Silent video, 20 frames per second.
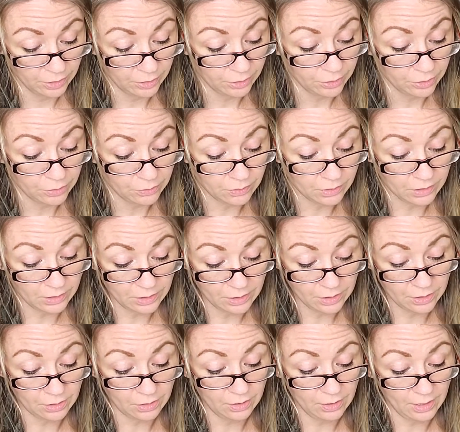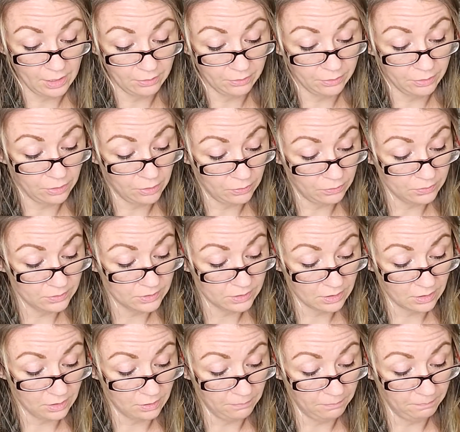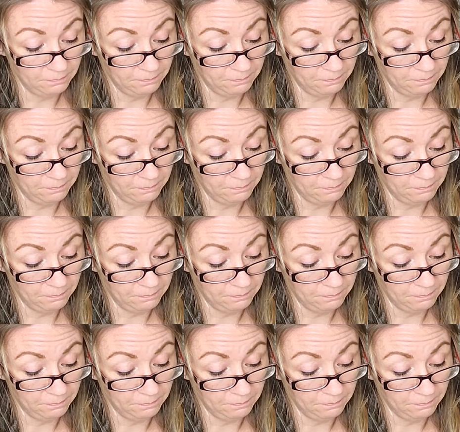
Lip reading: you can hear how the notes come,